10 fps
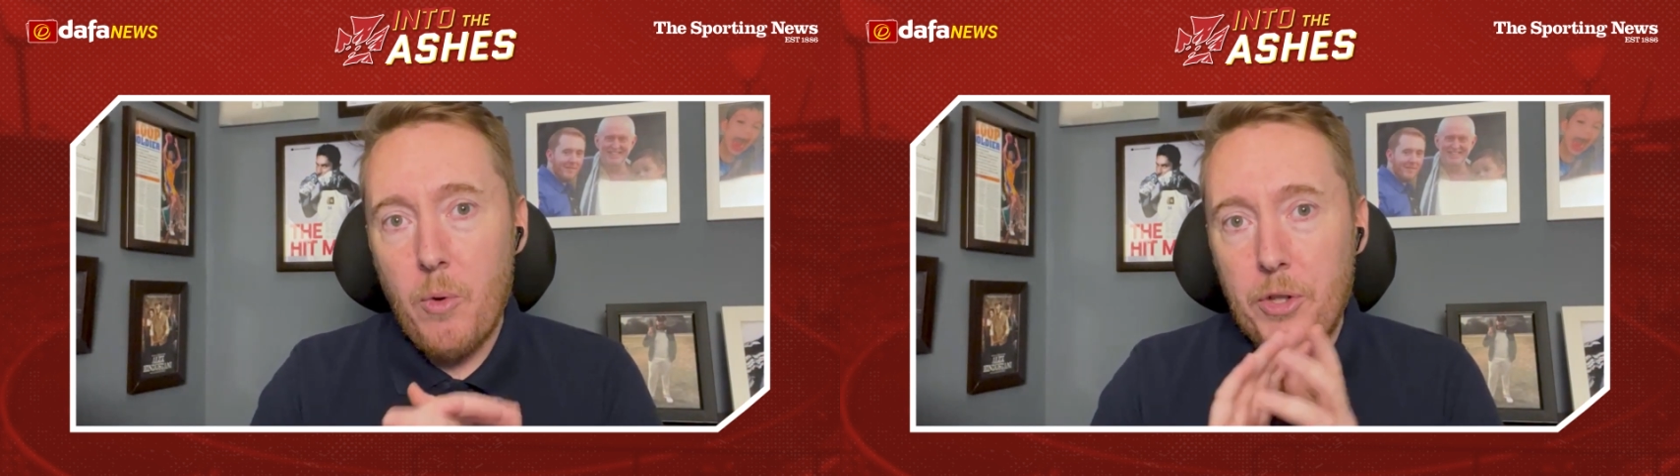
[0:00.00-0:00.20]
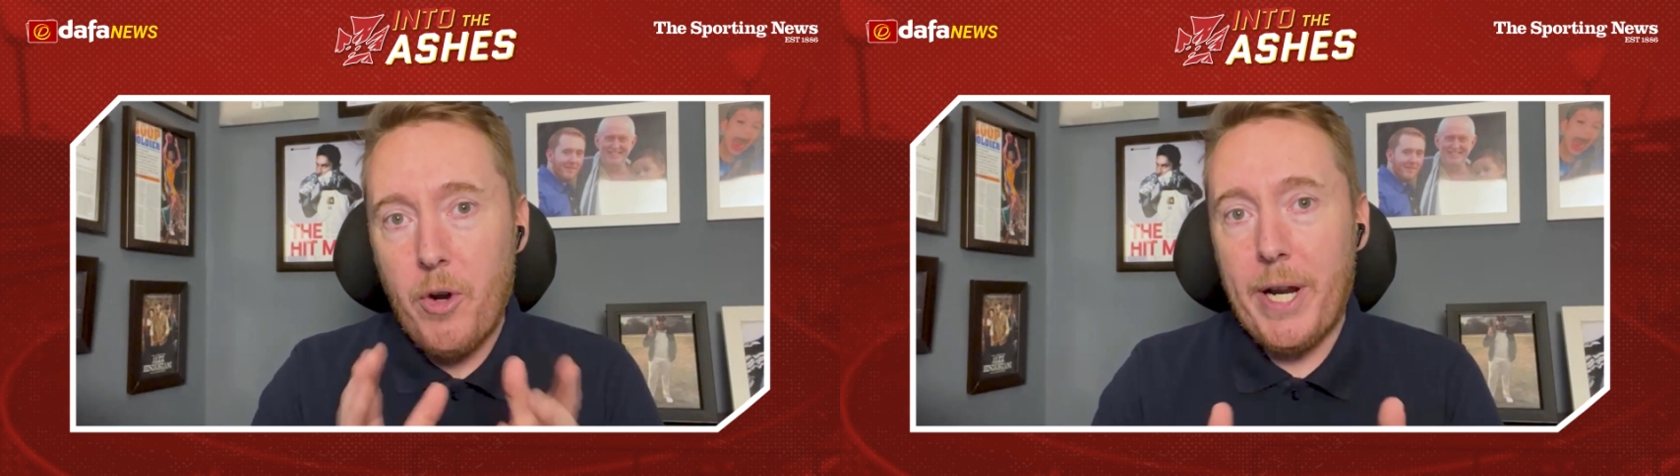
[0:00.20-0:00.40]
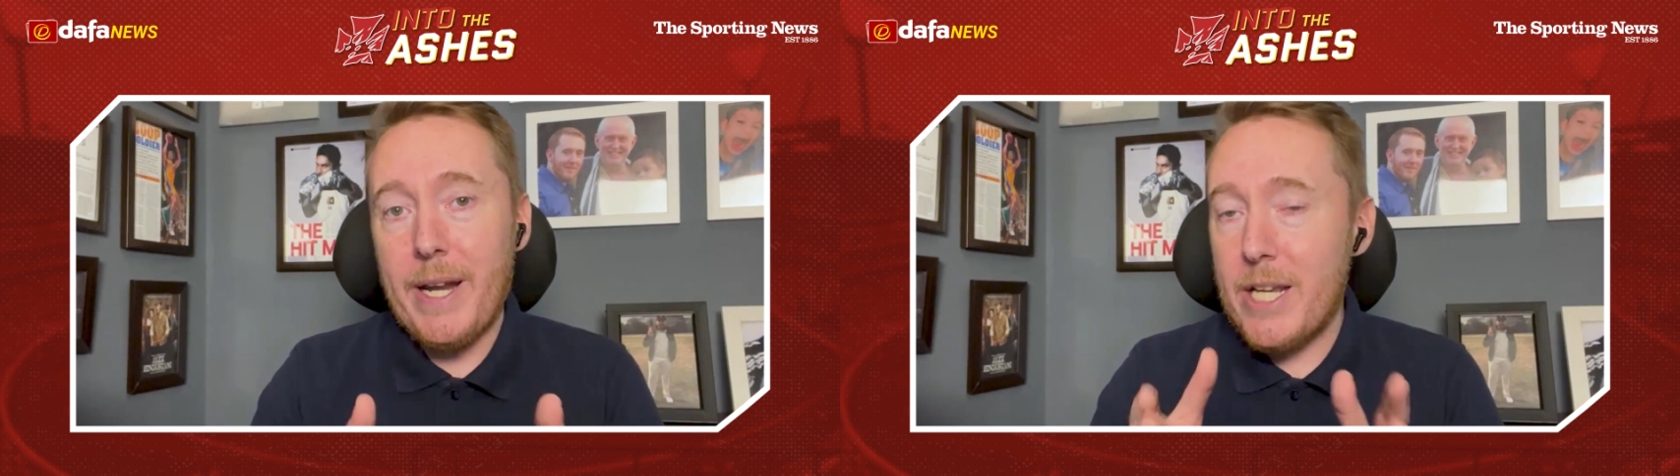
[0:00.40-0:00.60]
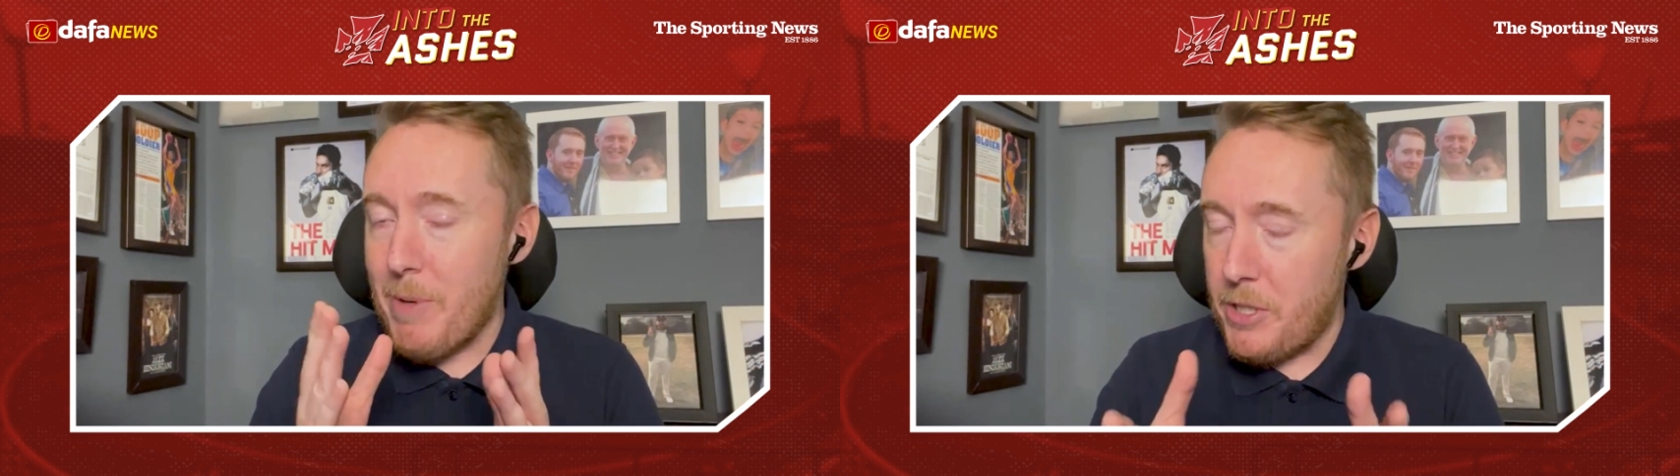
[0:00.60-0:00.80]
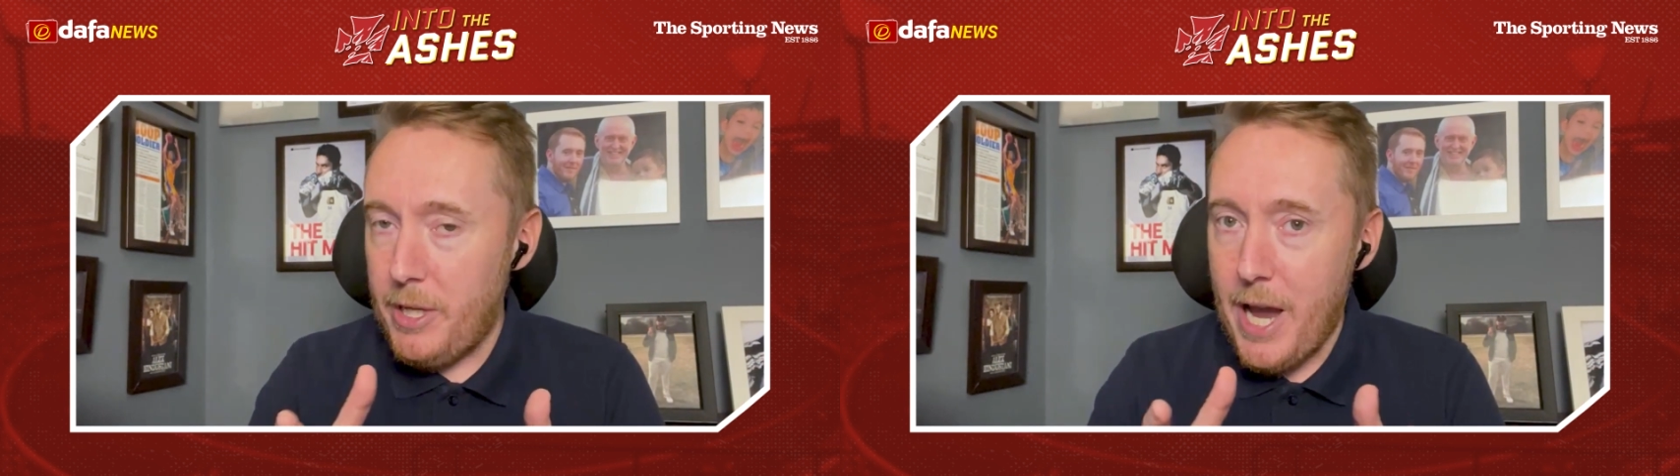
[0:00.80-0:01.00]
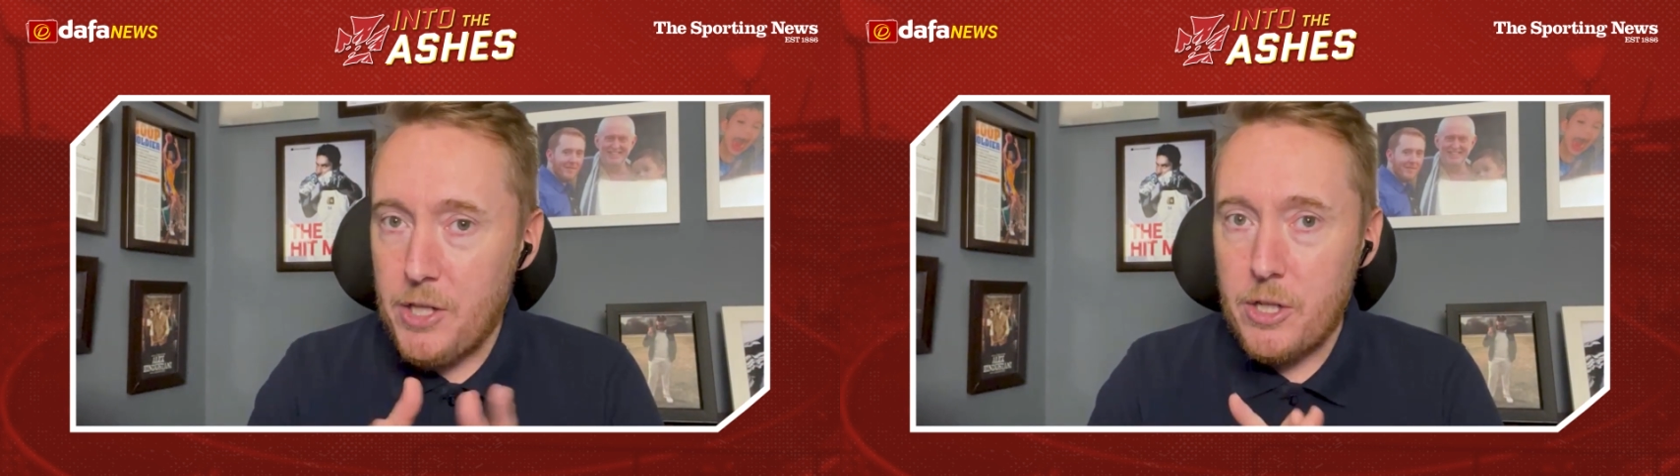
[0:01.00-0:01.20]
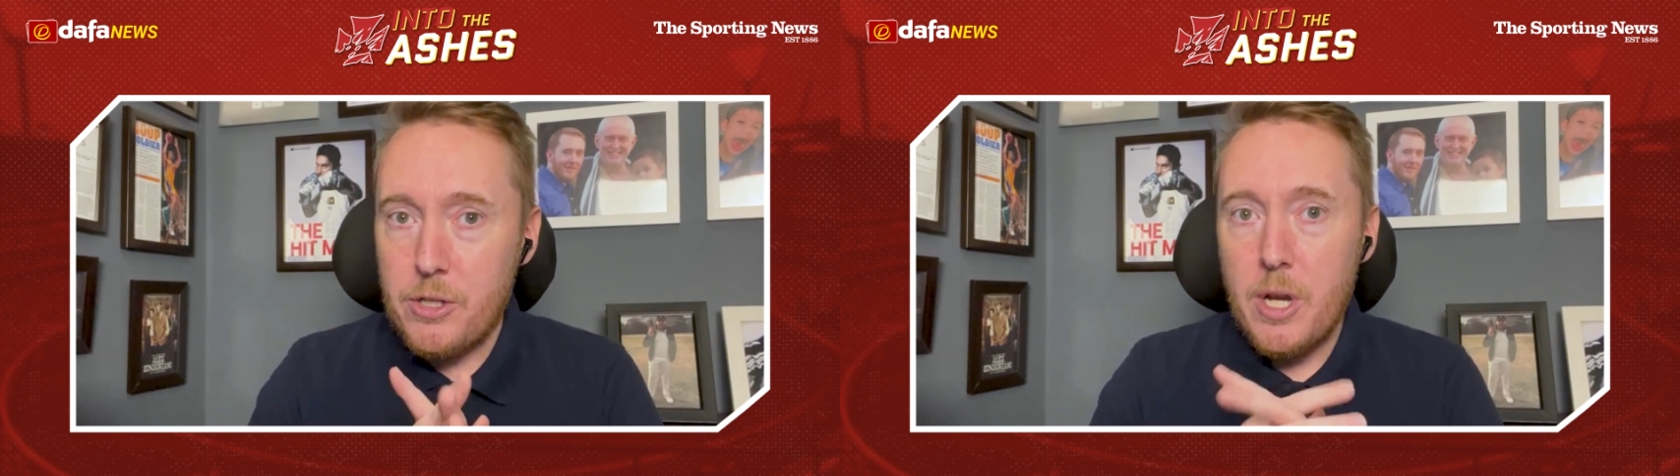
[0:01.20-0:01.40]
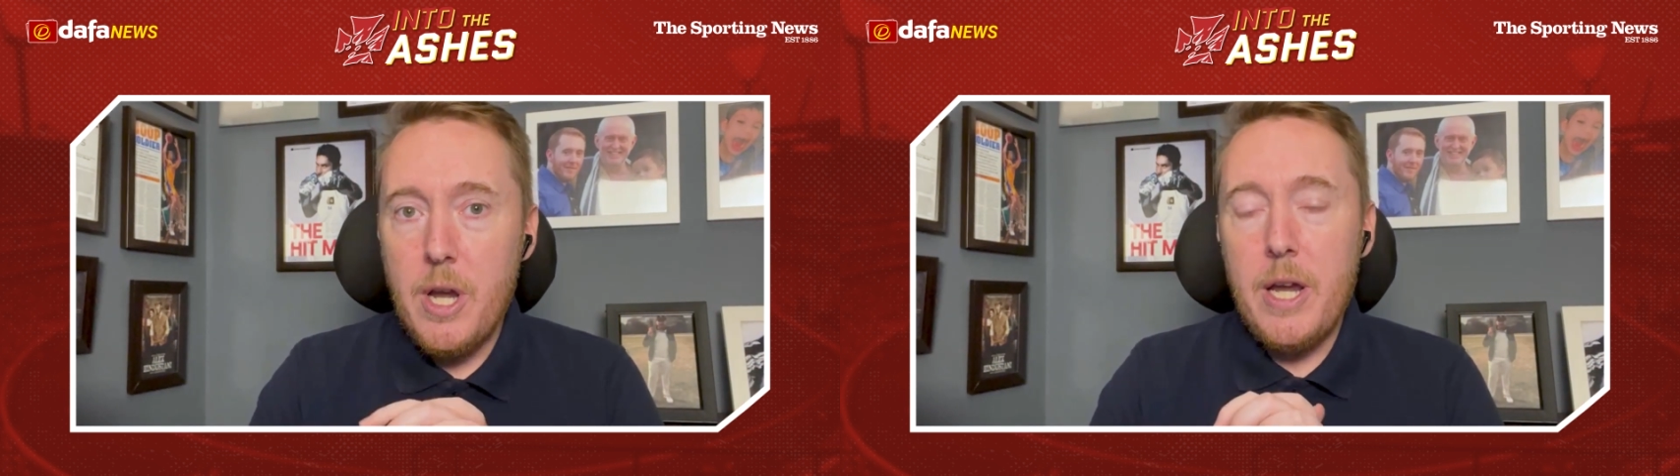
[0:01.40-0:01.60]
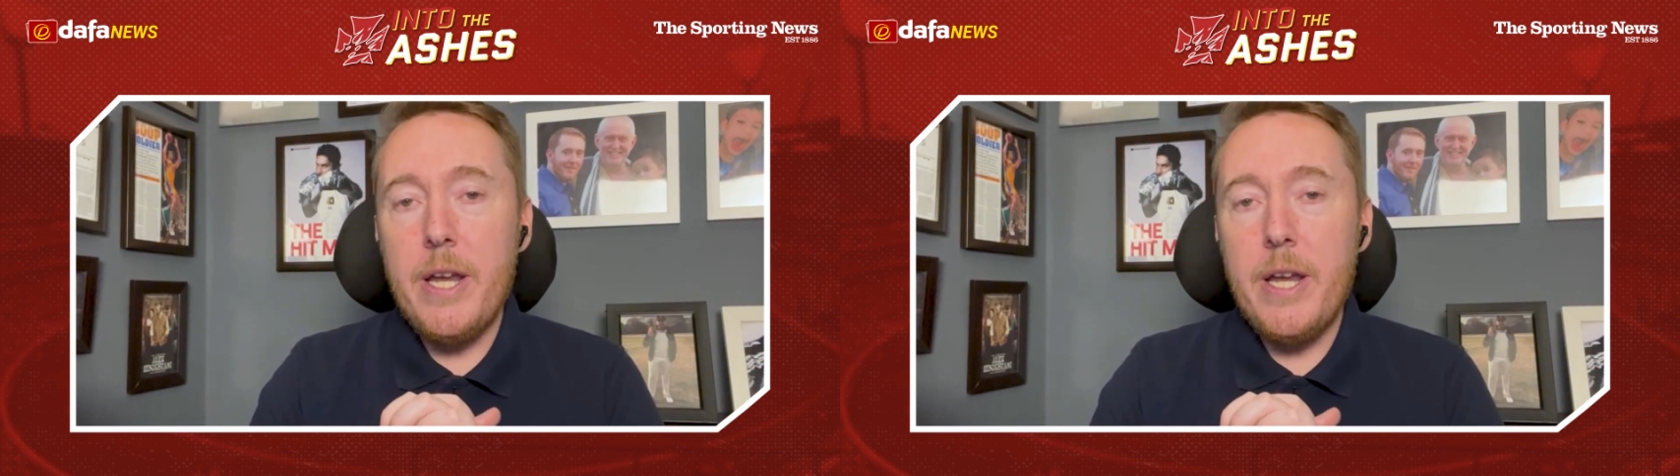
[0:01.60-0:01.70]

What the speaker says: with cricket, especially the Ashes,